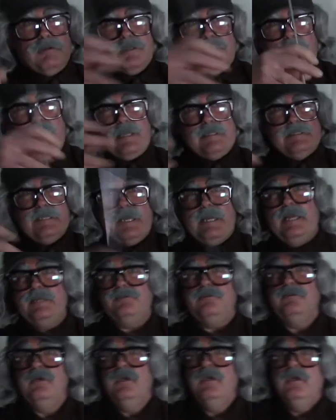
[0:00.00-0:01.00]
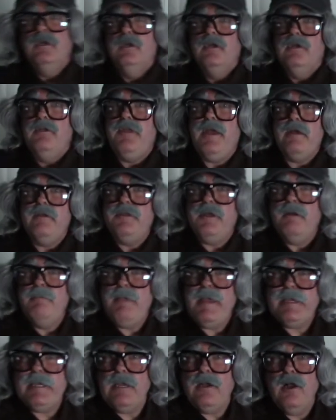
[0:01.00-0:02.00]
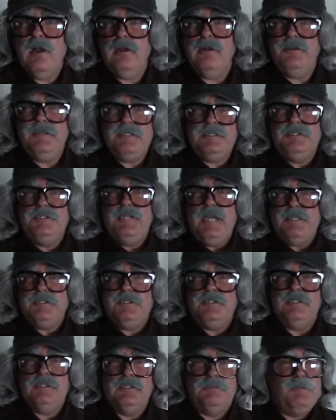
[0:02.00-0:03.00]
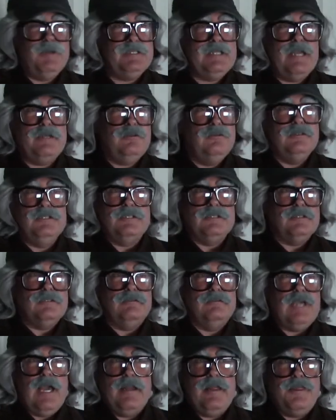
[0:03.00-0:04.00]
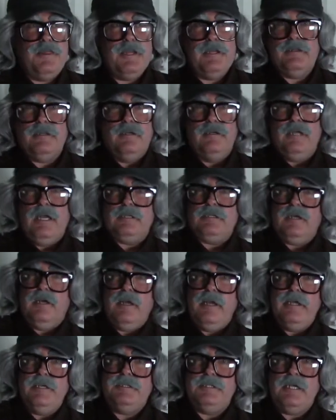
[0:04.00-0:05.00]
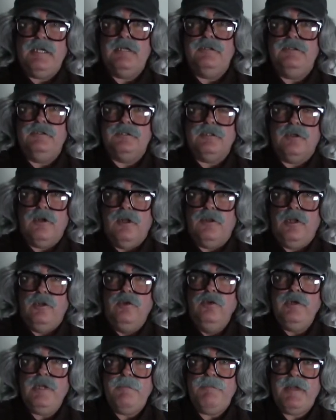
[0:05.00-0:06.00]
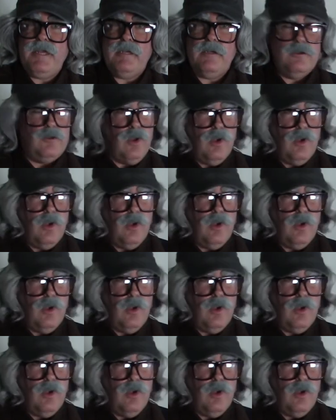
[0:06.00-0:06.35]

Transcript: with their hands like I do, they're making all these gestures, but yet you just got to think they're not crazy and you should call the loony bin.